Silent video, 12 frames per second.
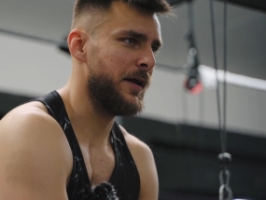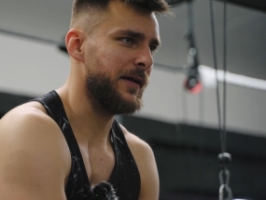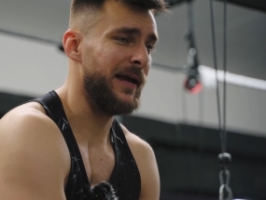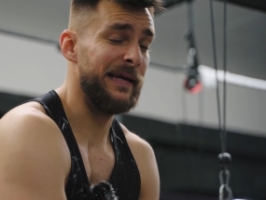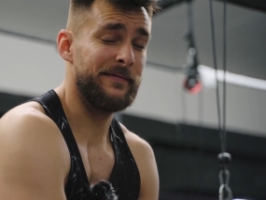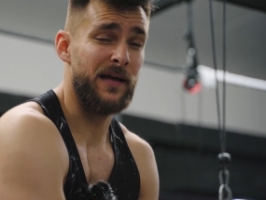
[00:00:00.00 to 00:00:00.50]

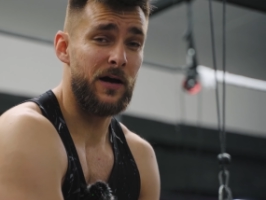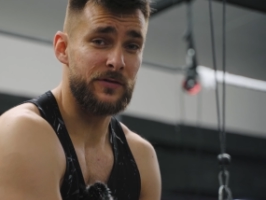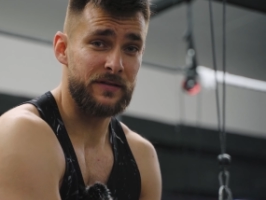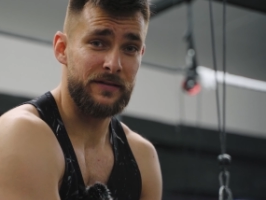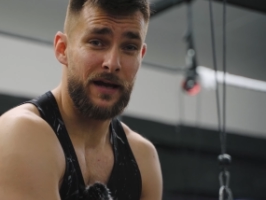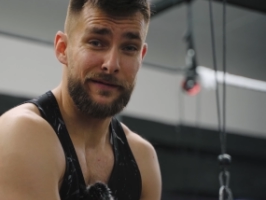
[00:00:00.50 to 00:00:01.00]
Like
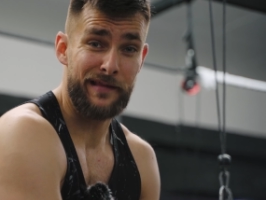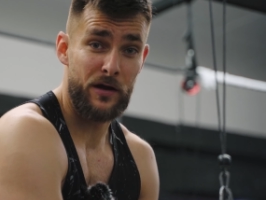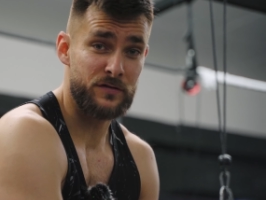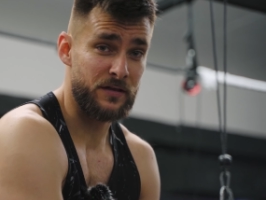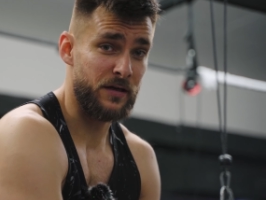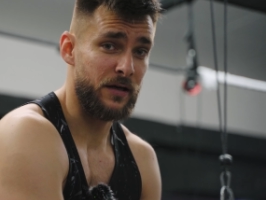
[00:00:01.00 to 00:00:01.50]
8,000,
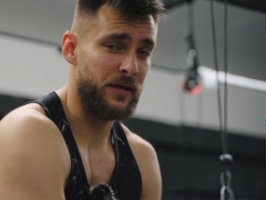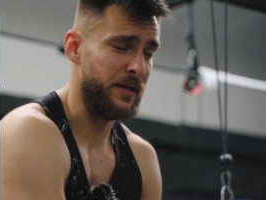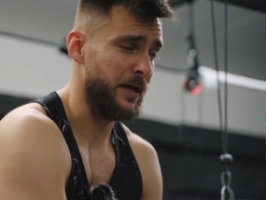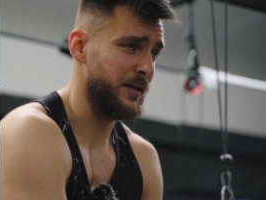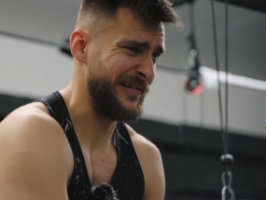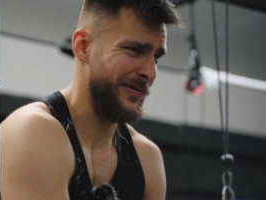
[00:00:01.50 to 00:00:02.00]
9,000 in a
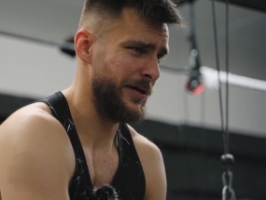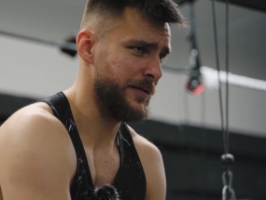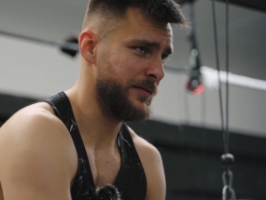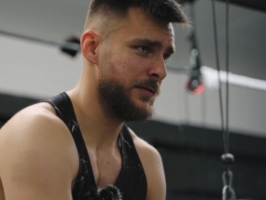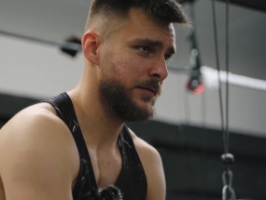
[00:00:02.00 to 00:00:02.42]
day is crazy.